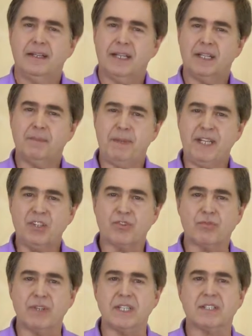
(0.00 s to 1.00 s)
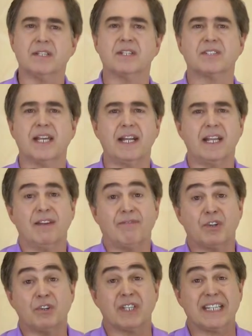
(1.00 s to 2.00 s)
Now, the biggest reason is that if
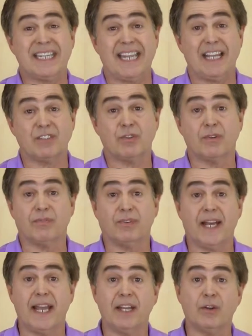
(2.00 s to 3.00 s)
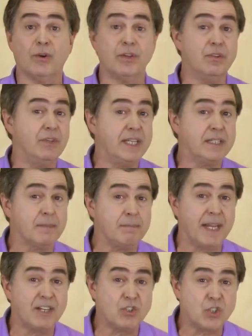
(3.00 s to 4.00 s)
there's a canceled flight or you need to
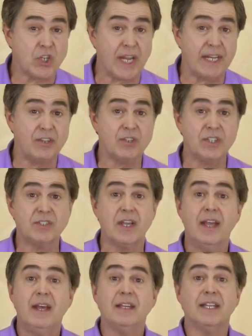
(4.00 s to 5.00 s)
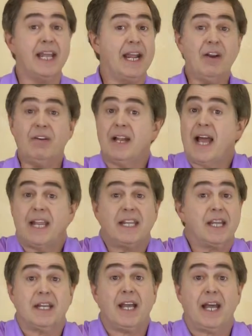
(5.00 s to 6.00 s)
make changes, the airline
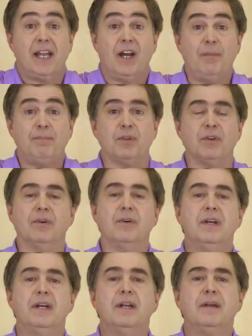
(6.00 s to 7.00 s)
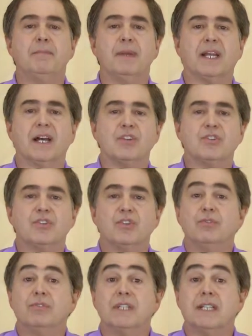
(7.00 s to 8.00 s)
cannot help you because
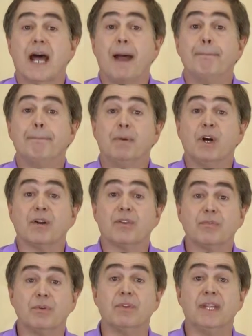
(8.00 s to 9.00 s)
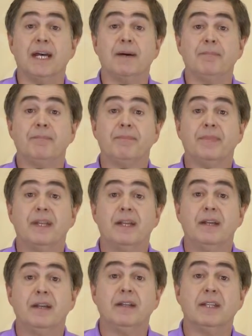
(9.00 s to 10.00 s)
you did not book through them.
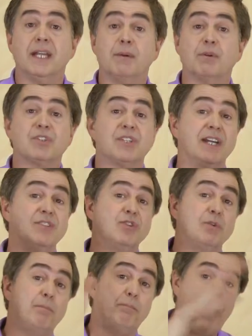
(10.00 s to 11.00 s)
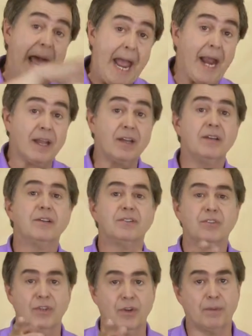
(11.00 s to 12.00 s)
They will send you back
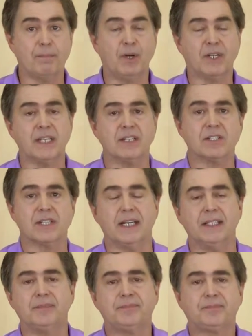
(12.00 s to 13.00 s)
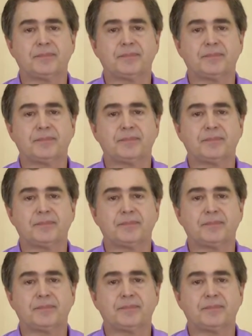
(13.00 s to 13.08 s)
to your booking site.